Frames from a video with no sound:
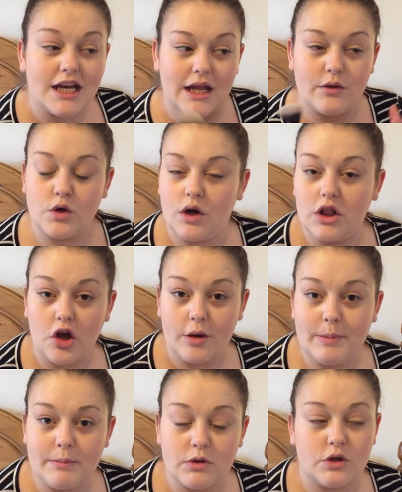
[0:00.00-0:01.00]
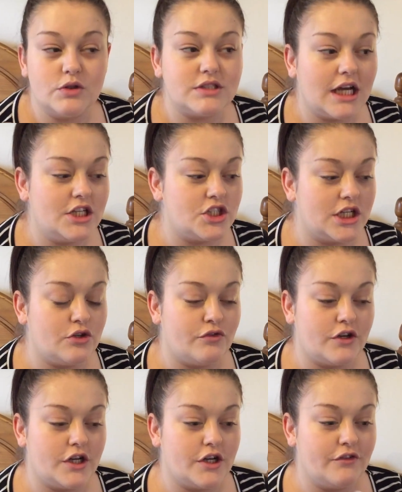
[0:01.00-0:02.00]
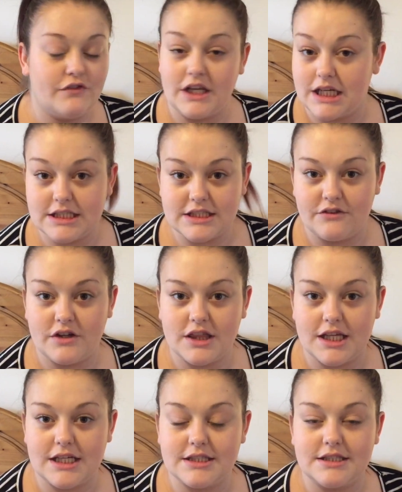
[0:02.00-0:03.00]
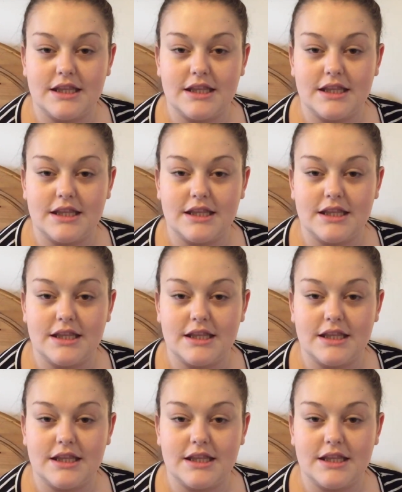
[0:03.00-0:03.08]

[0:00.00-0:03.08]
Now I know a lot of people use eyeshadow for various different things,